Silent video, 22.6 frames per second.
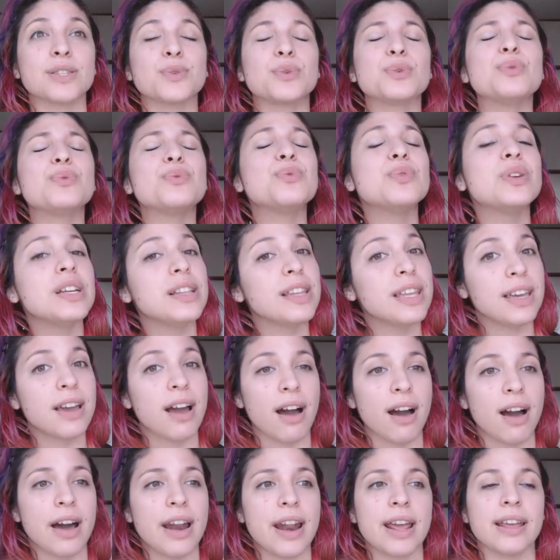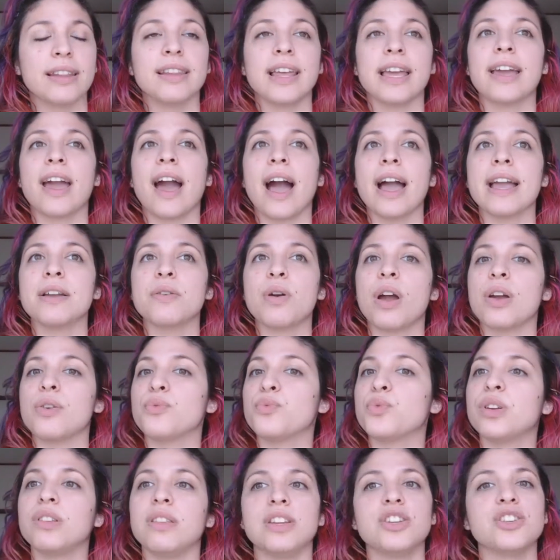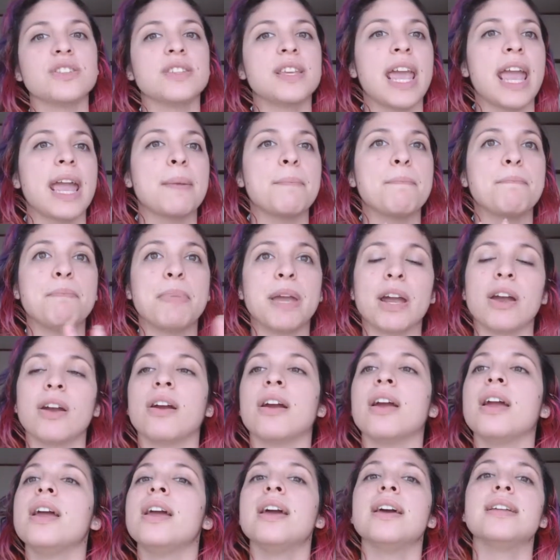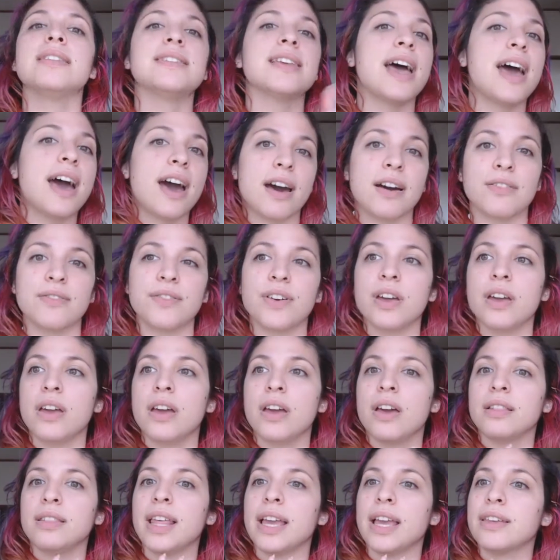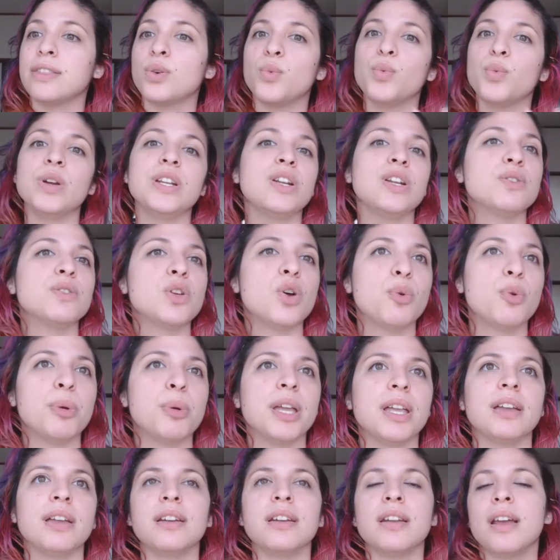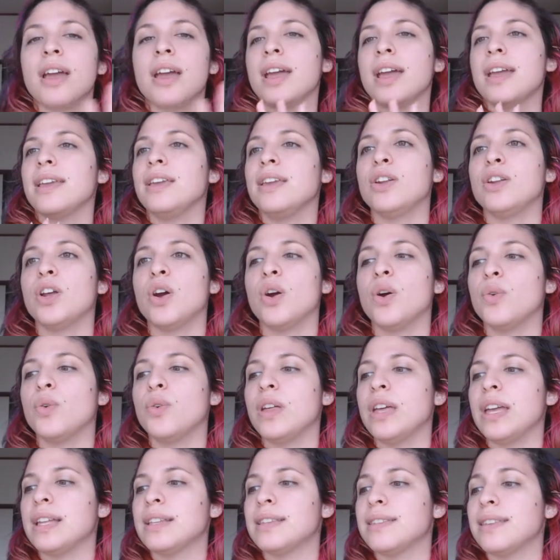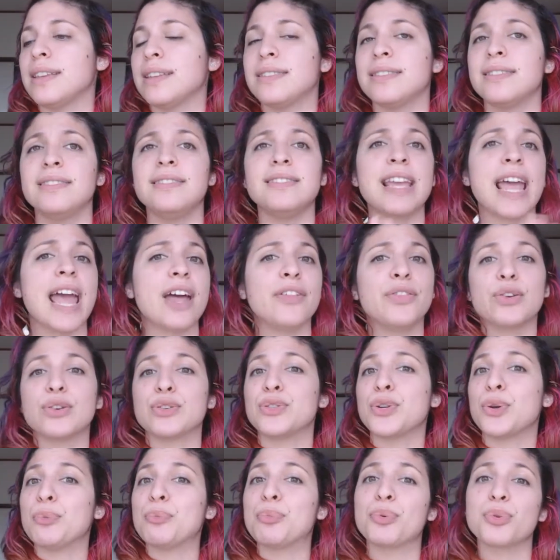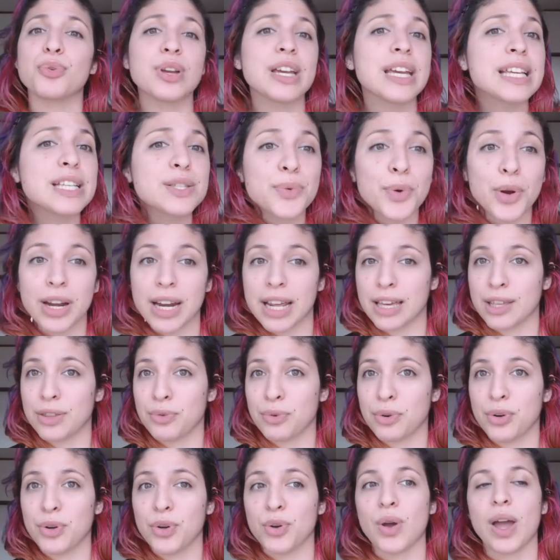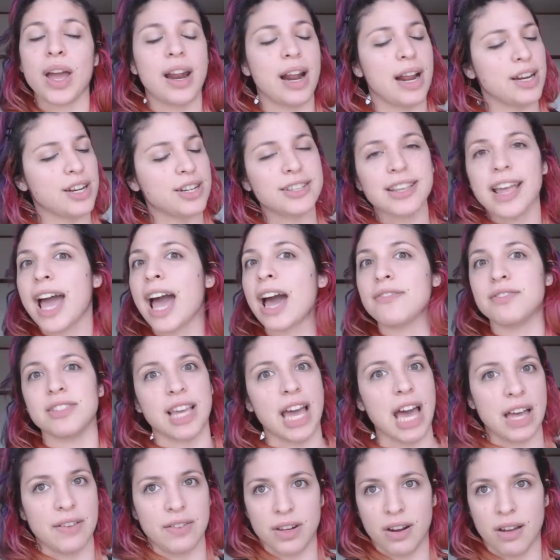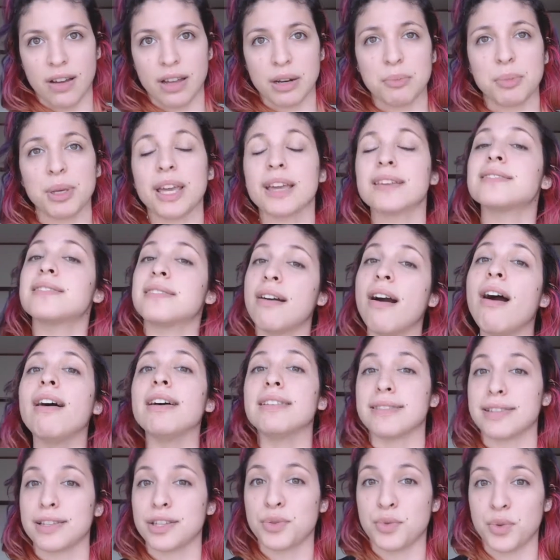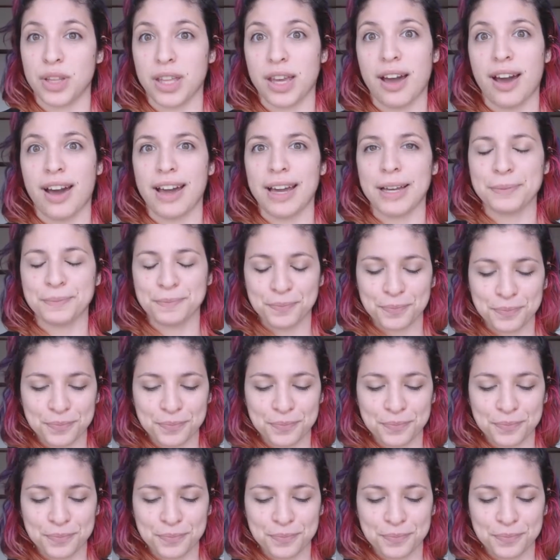it gets really hot and like I really just can't bear to have like the windows open, it's dead, there's no breeze running through, and I just have to have it on because the cost is really high.